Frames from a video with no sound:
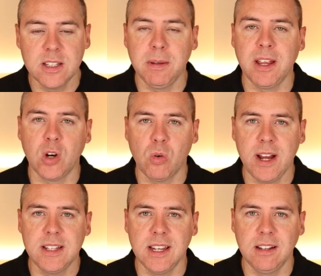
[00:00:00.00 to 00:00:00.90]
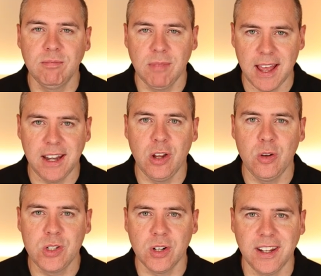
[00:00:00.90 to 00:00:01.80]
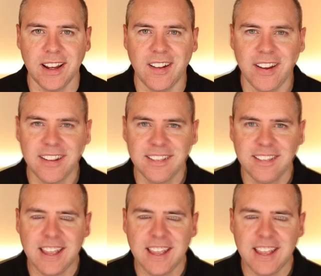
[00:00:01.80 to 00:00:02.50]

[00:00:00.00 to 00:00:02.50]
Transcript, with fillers: to begin creating our new study guide.